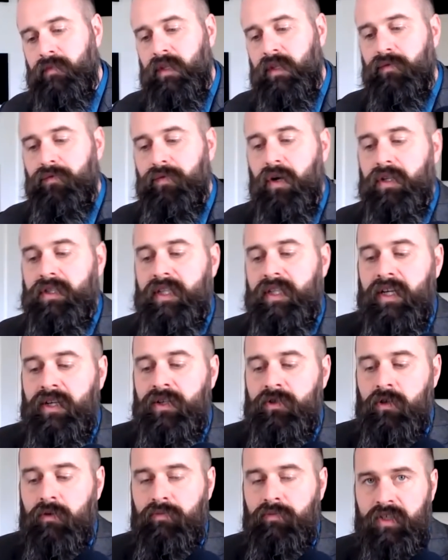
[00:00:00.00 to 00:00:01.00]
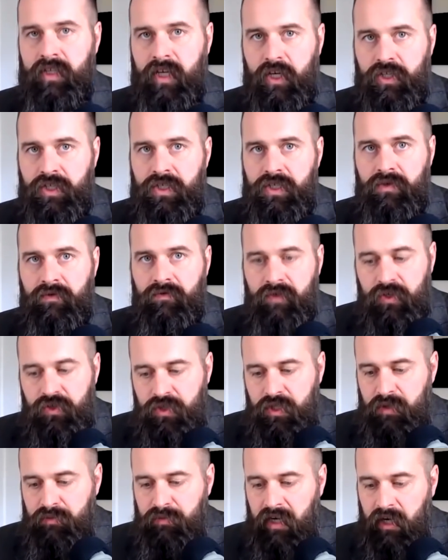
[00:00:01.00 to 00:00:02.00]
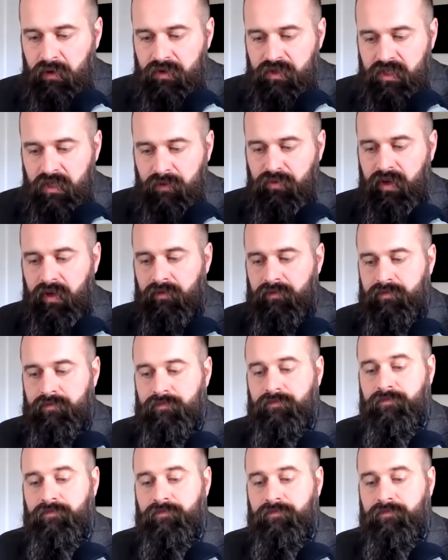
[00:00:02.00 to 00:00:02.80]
faulty interpretations of visions by a recipient.